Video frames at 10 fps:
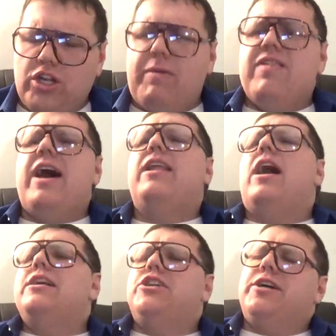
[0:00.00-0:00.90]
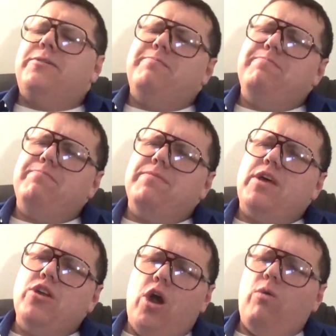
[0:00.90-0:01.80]
by that logic,
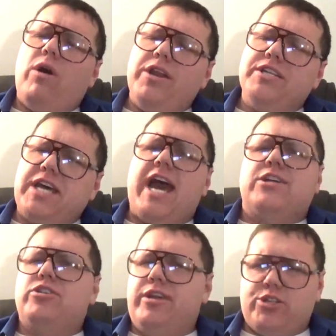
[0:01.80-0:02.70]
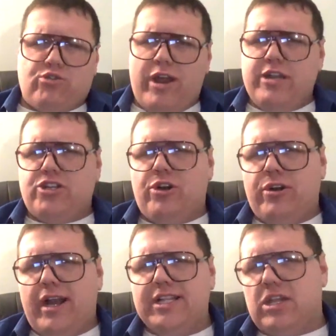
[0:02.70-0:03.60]
no one is actually a
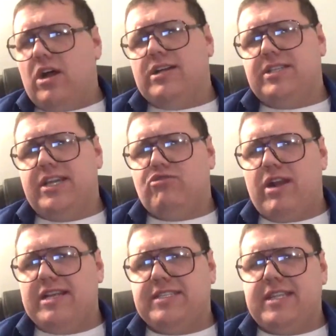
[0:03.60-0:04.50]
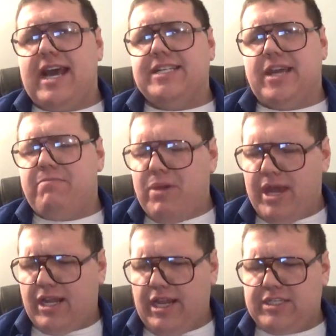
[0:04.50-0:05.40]
stranger as long as they dress as a
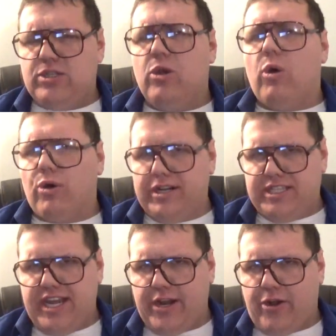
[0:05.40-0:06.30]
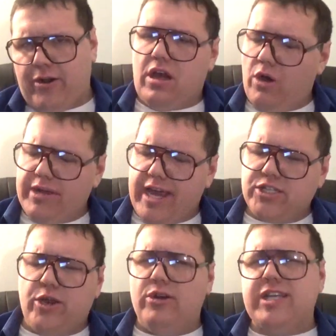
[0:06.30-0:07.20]
piglet or a tigger. Okay,
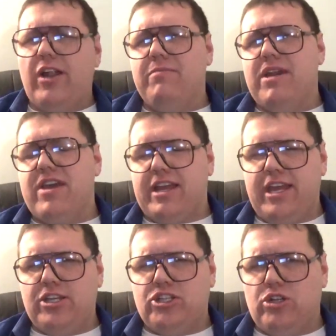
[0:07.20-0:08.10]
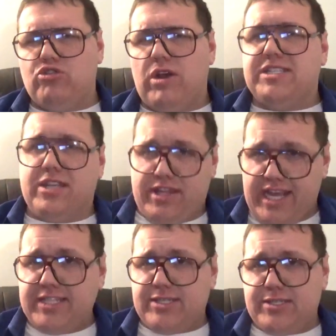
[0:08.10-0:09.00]
so you're telling me that kids should trust
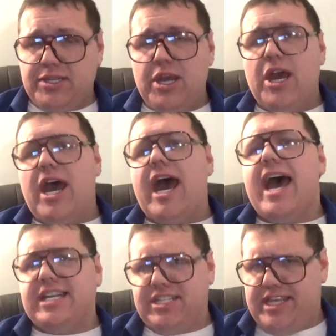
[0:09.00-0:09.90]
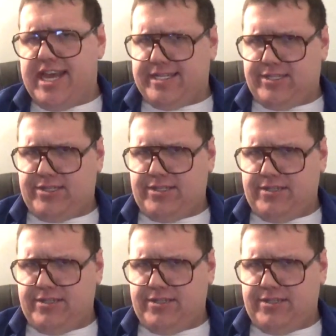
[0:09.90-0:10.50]
this and this.